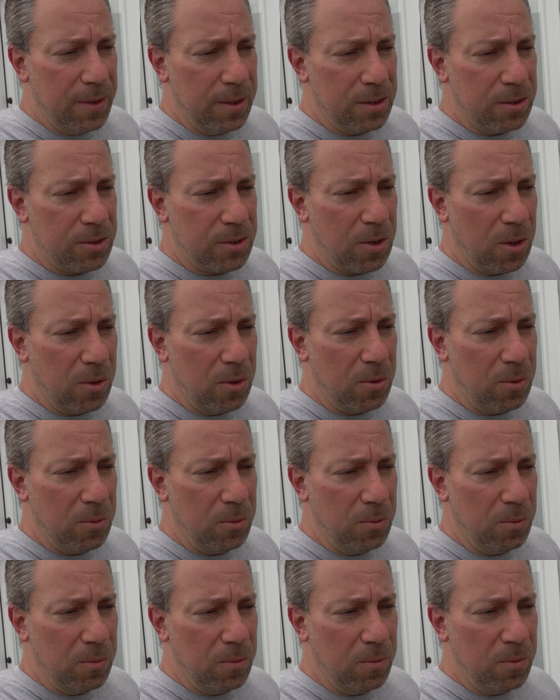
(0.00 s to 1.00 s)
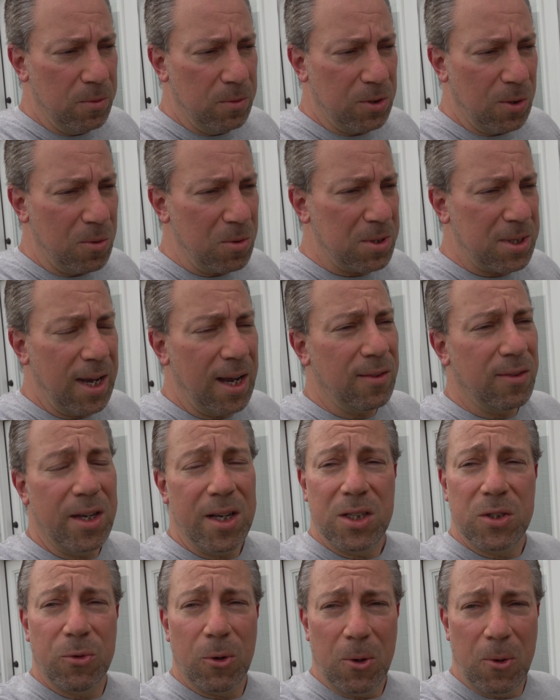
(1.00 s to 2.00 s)
So don't take
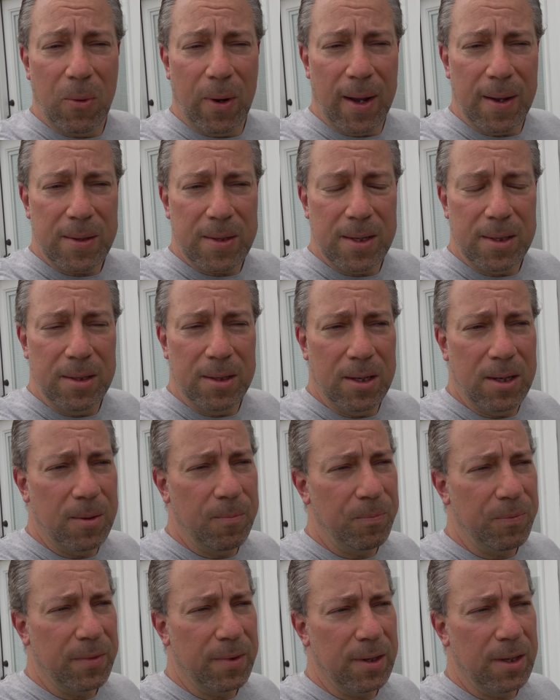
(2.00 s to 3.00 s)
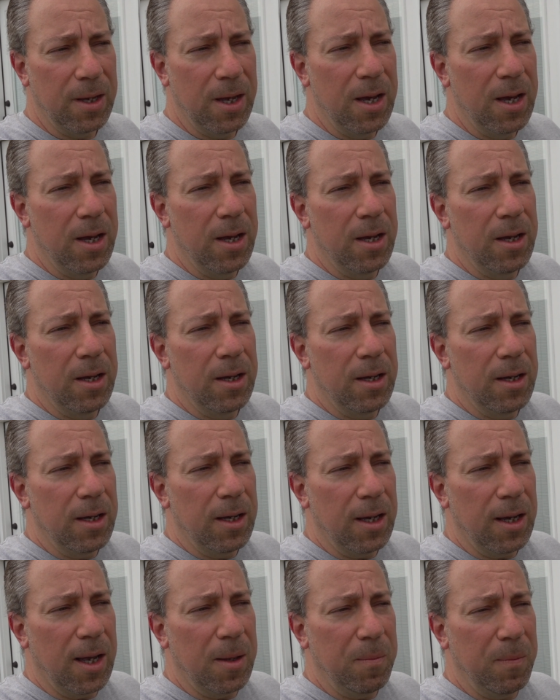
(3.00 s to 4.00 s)
things for granted,
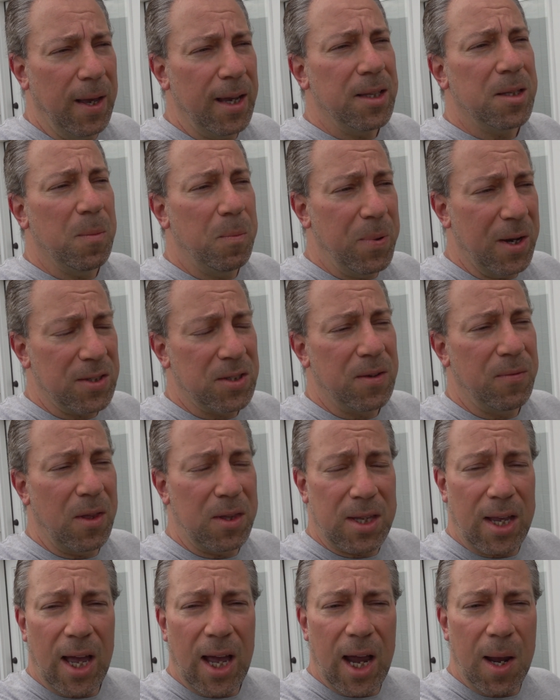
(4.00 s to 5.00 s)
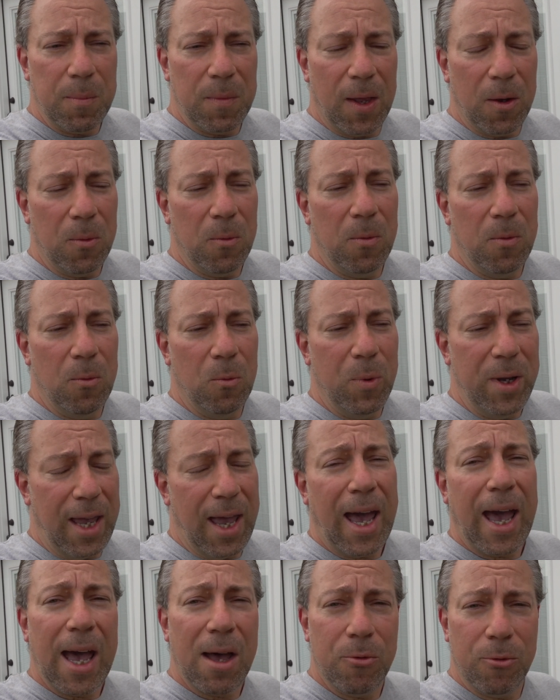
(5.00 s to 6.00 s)
and make the best of the time that we
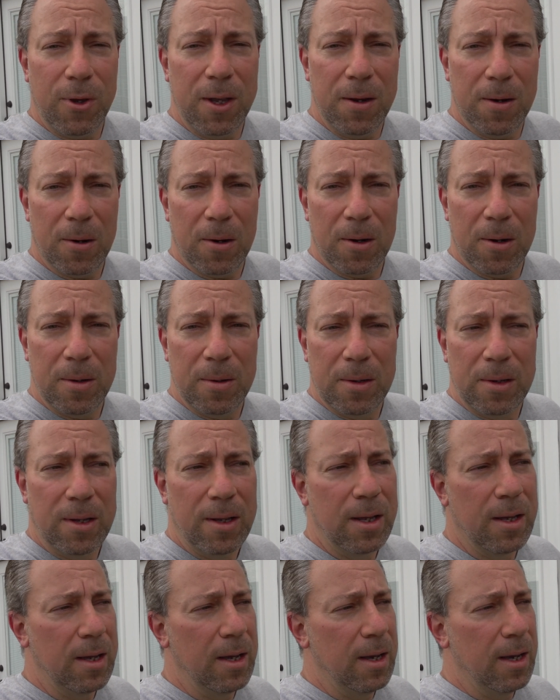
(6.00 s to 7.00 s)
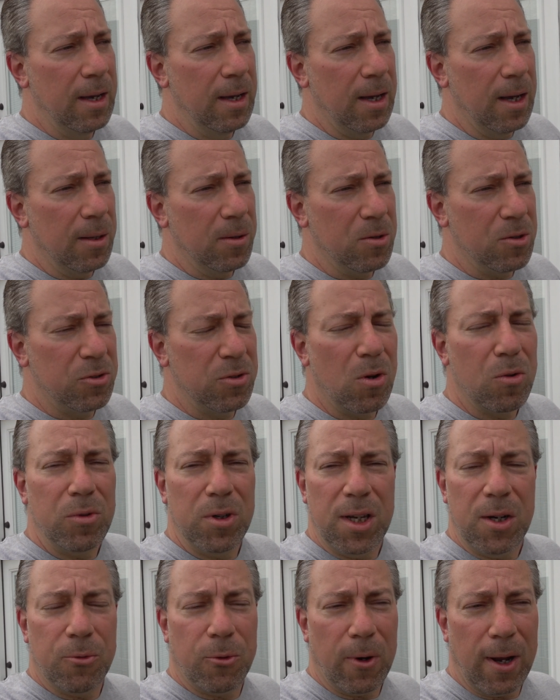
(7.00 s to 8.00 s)
have here. There's no
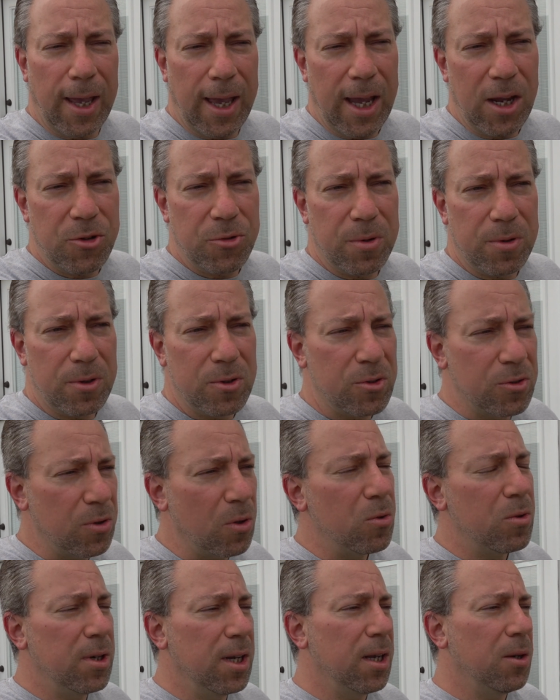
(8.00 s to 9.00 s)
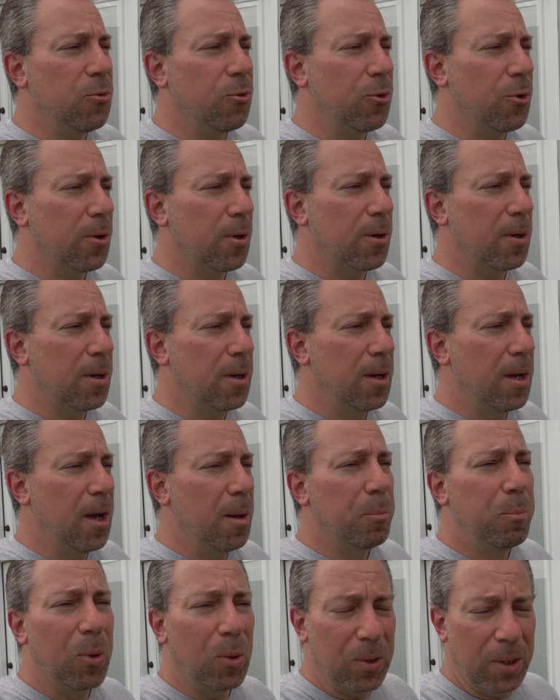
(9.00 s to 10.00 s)
need for hatred. There's no need for
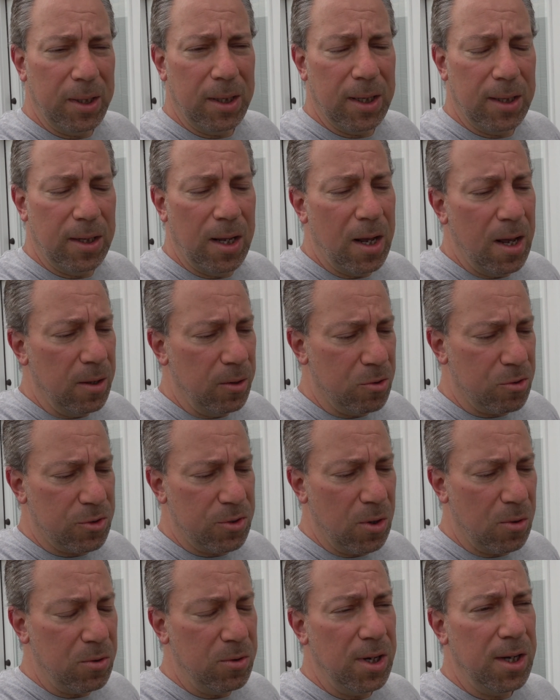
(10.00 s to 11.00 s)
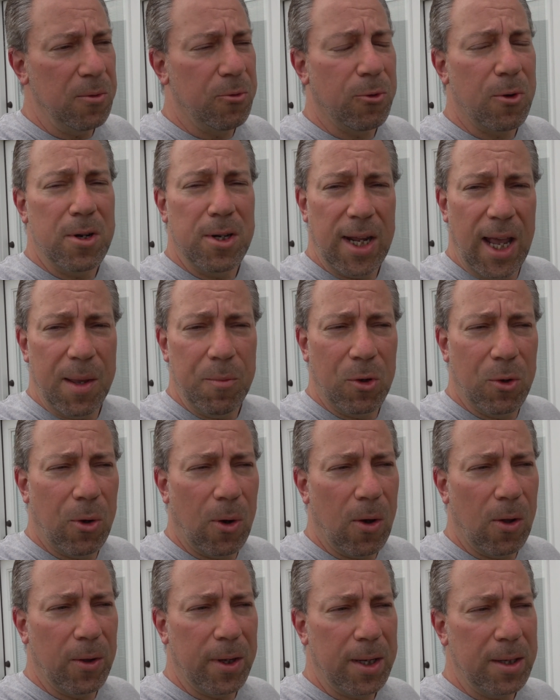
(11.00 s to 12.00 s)
bullying. There's no need for name
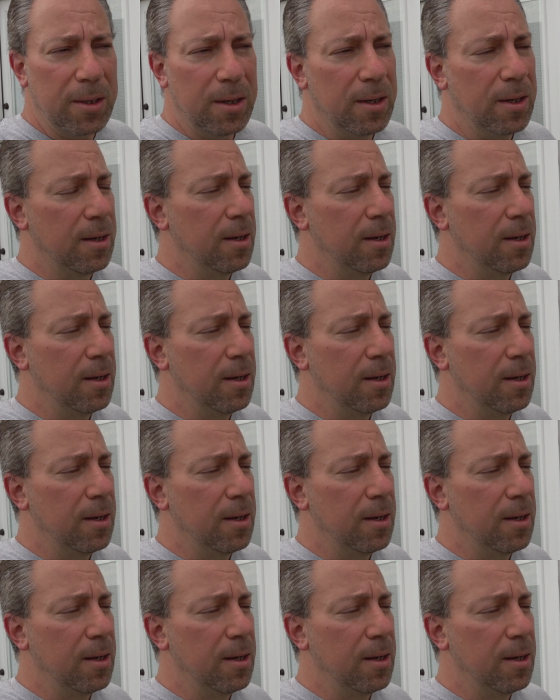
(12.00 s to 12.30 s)
calling.